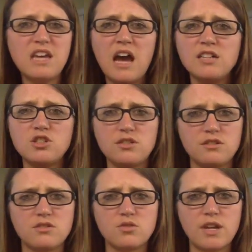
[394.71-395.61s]

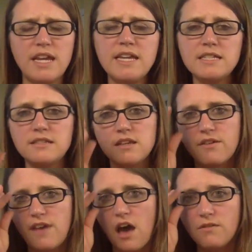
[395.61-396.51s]
touches or hints
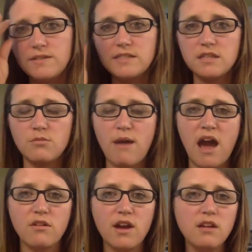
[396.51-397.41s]
of alphas in the
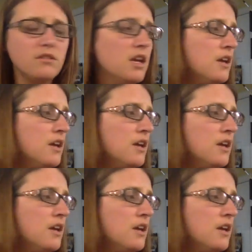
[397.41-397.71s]
background.